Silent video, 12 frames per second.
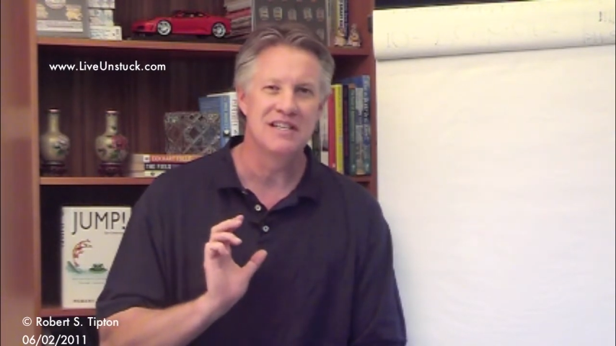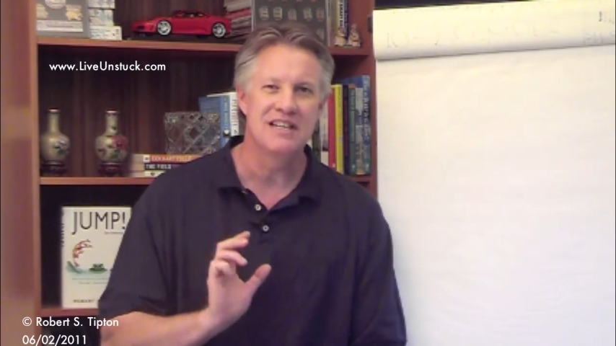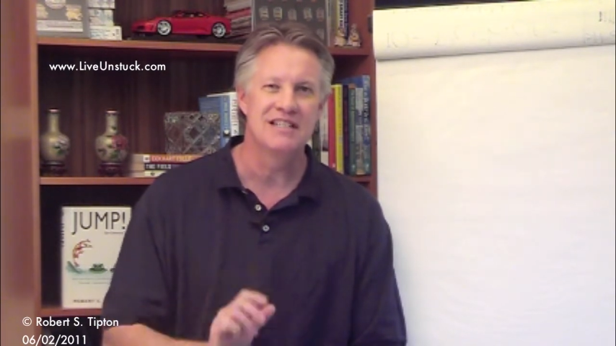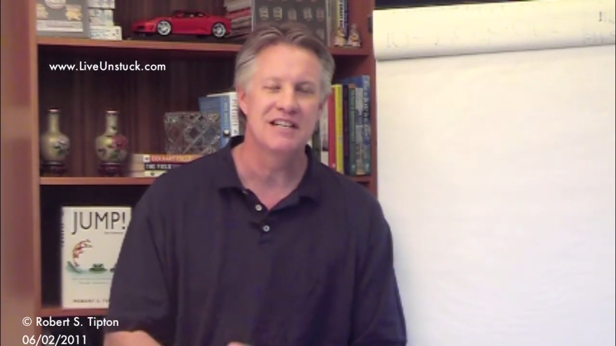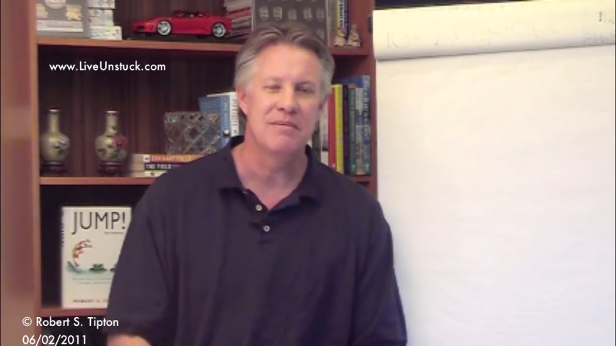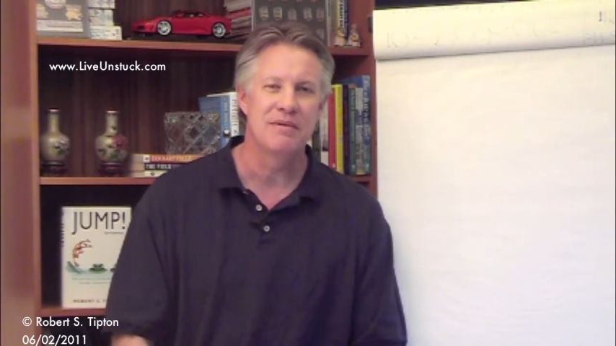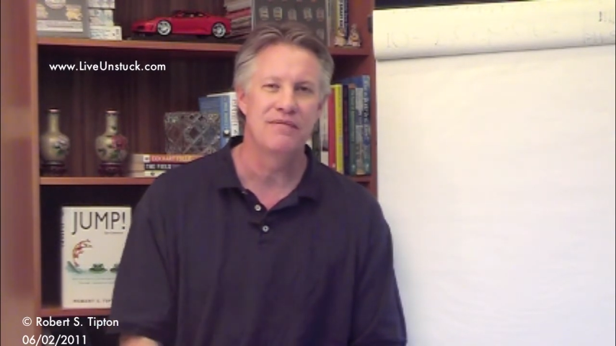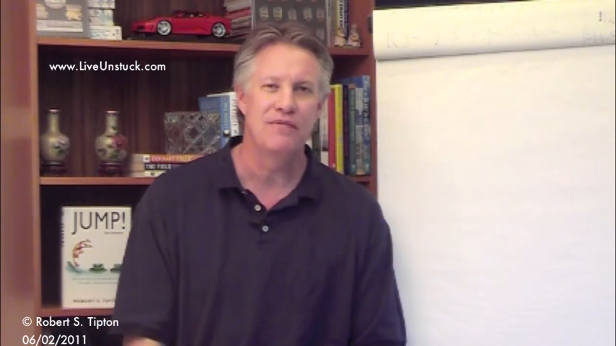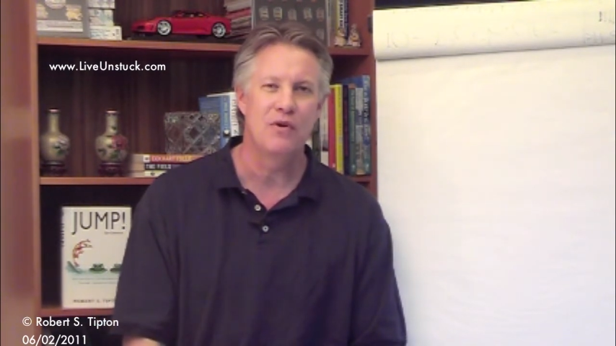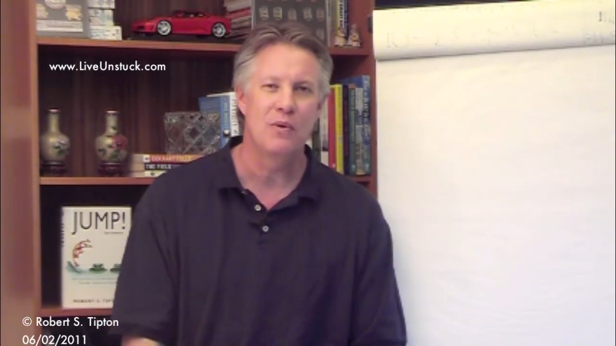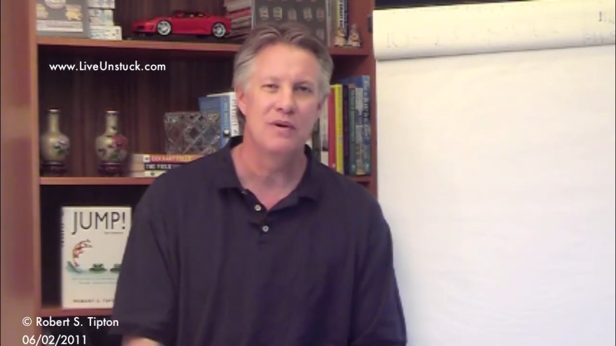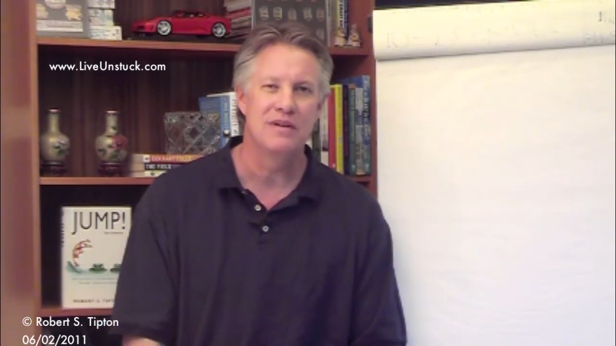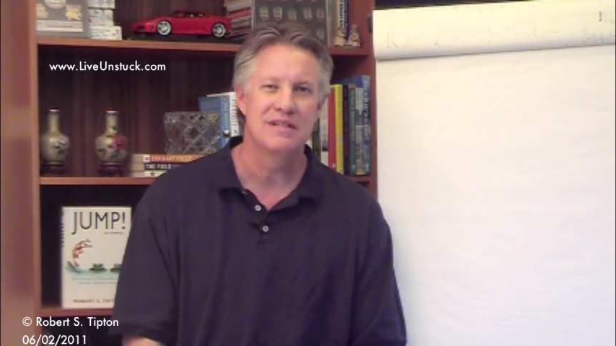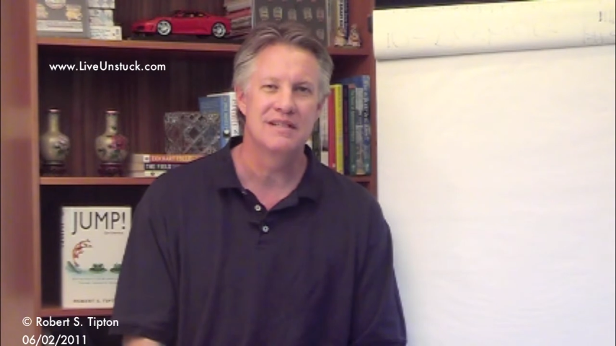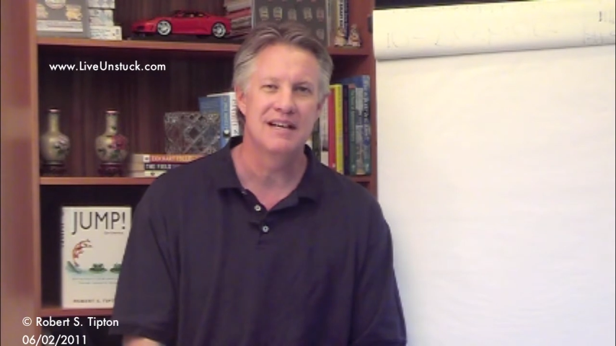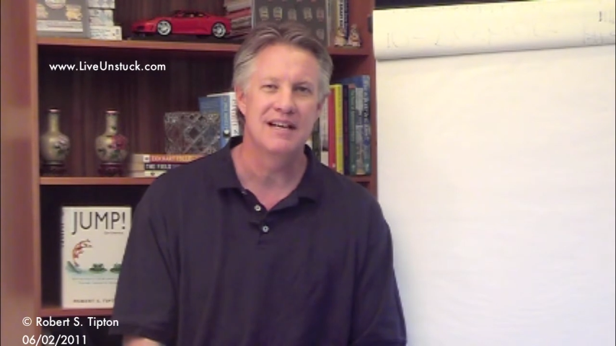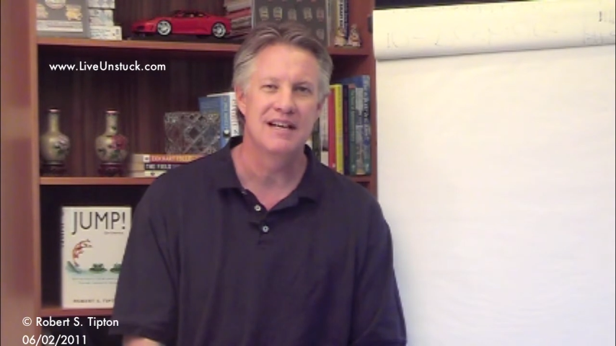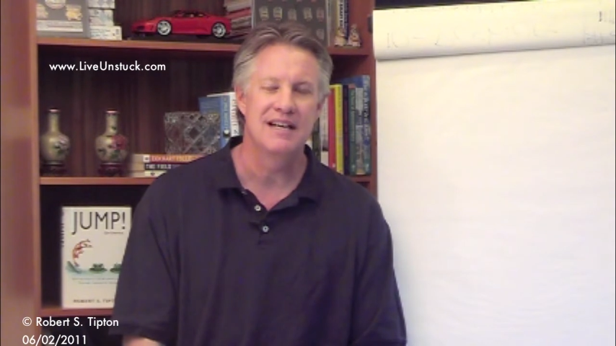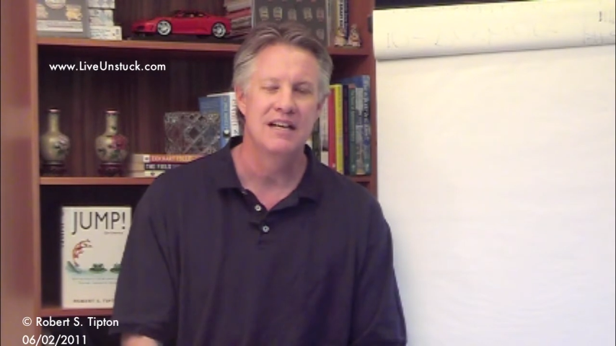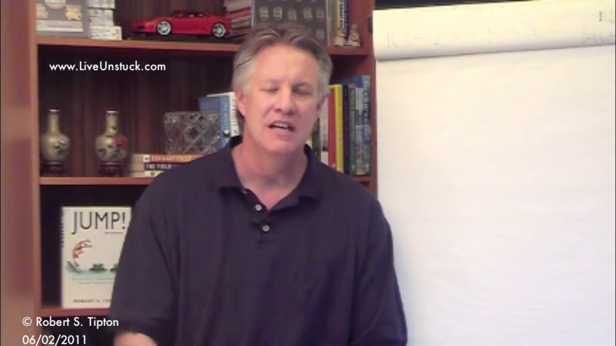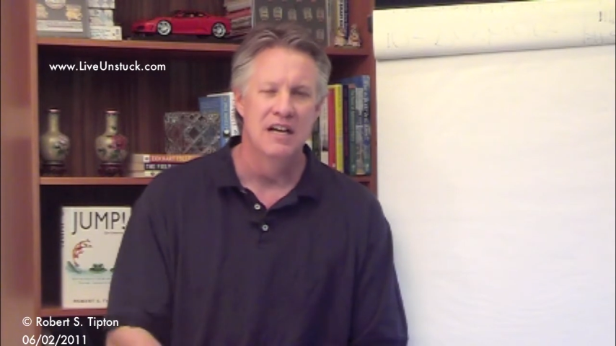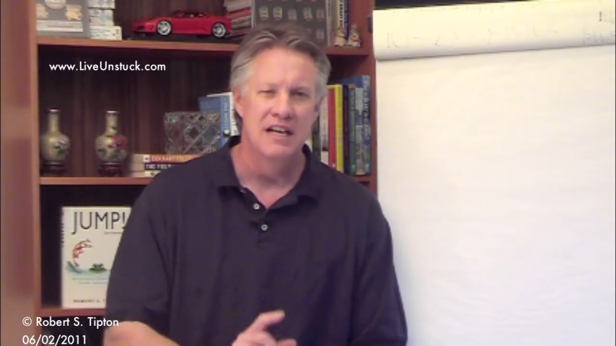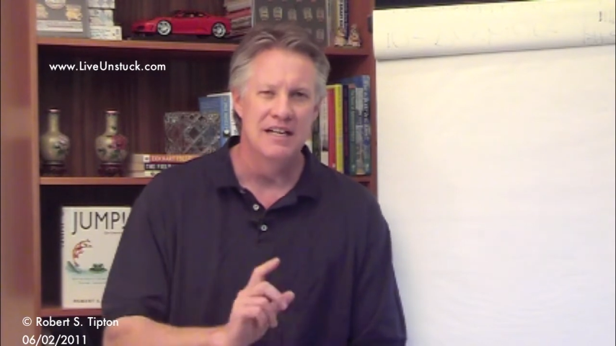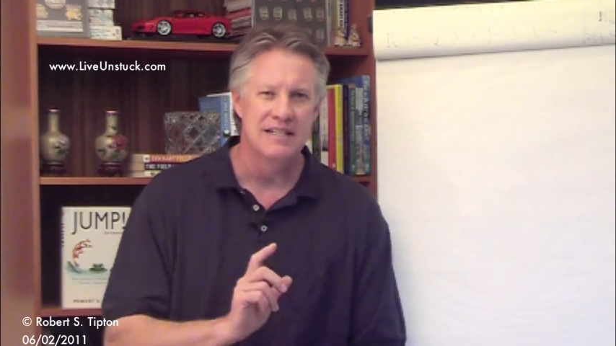things coming forward to say
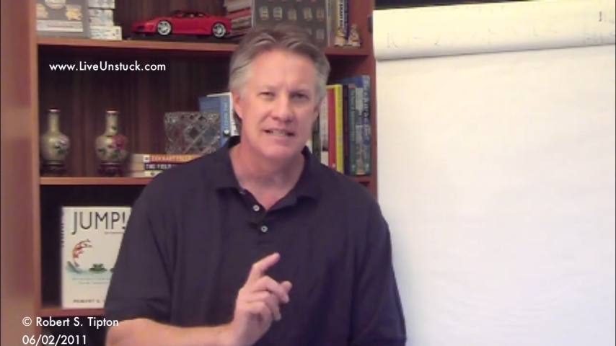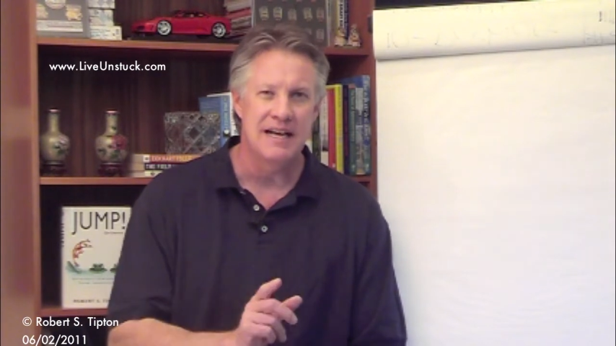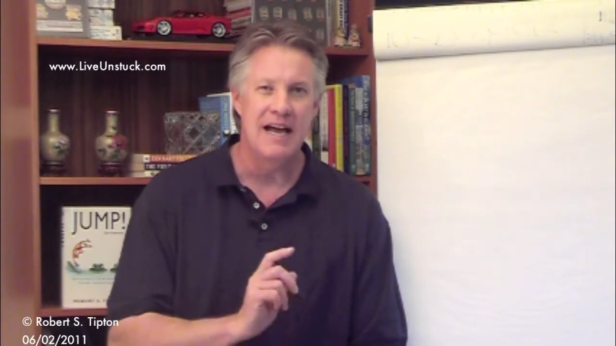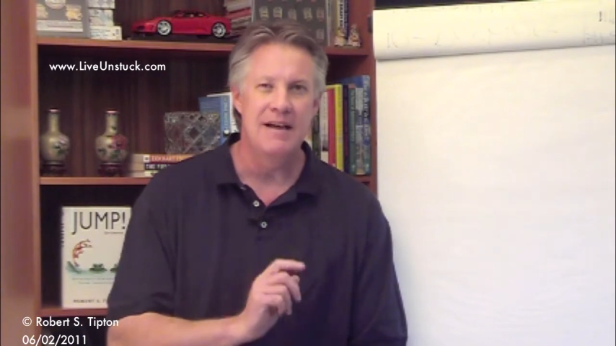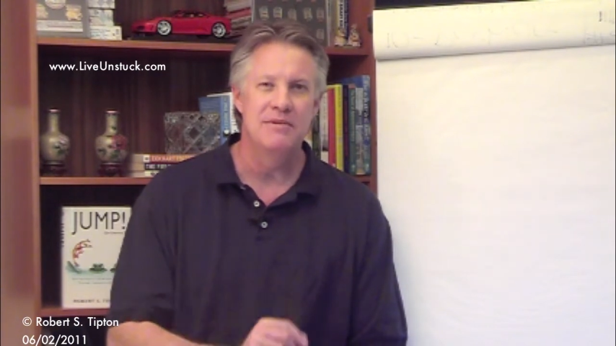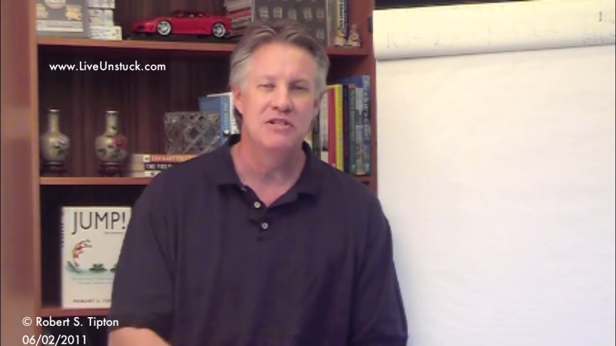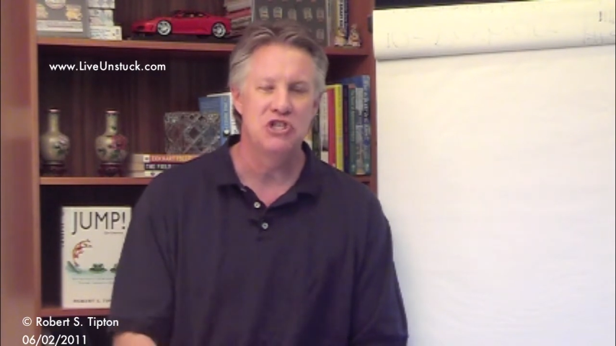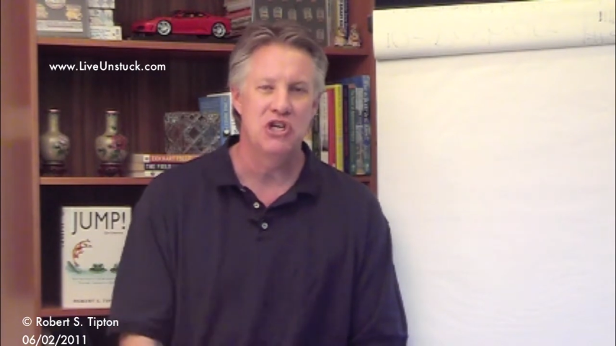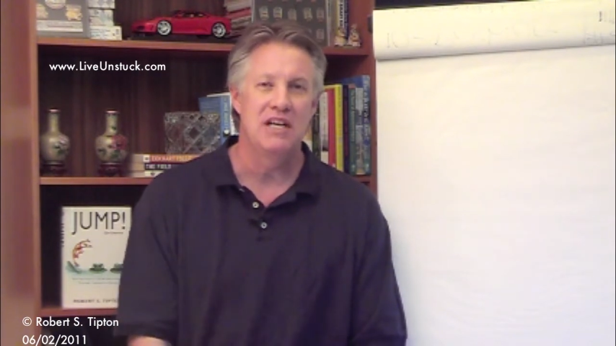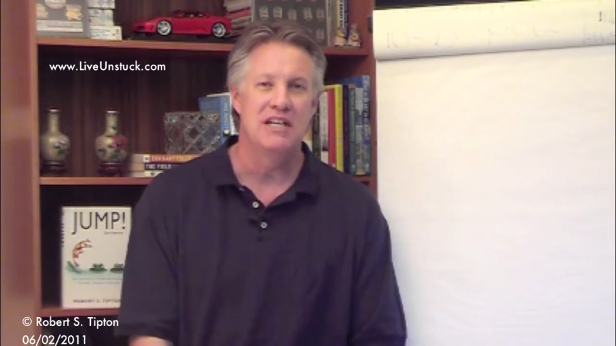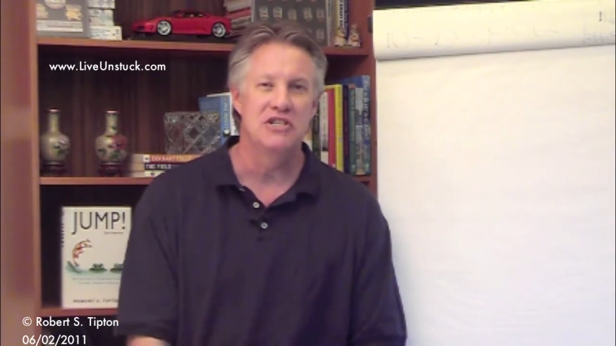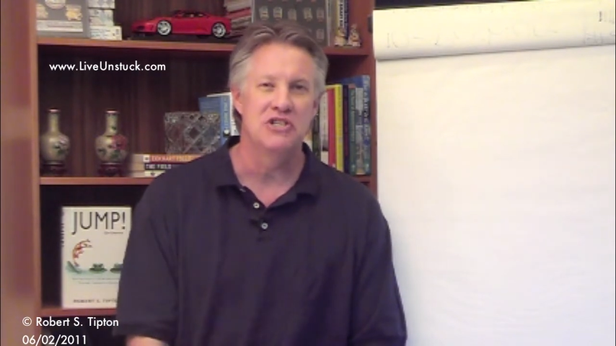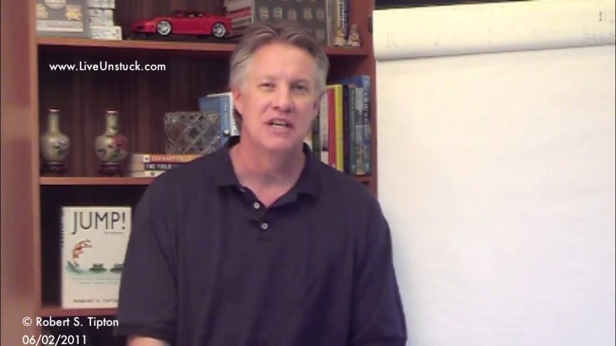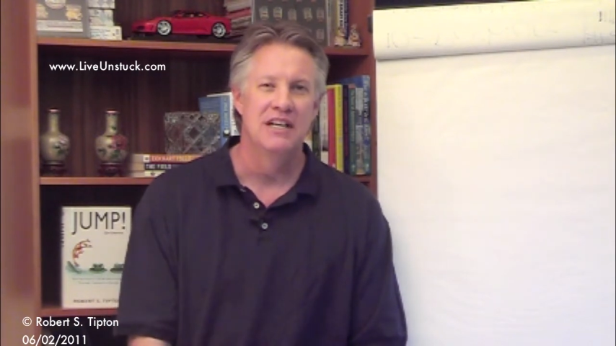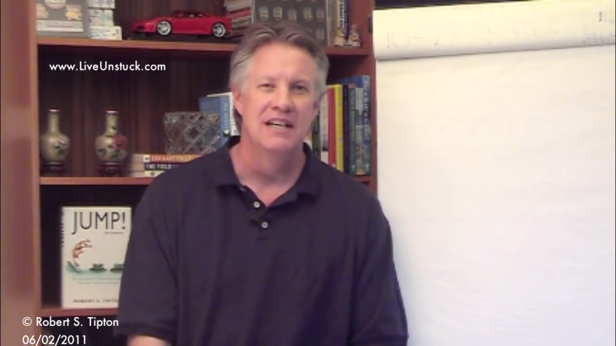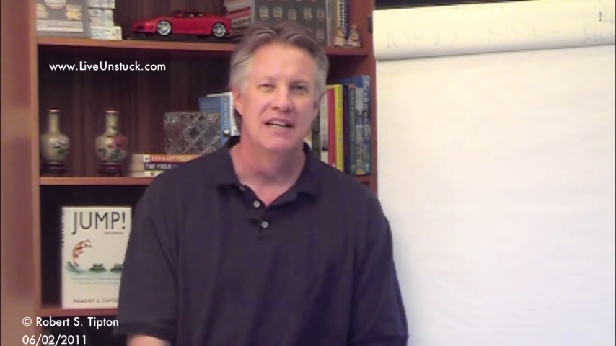it's time to change.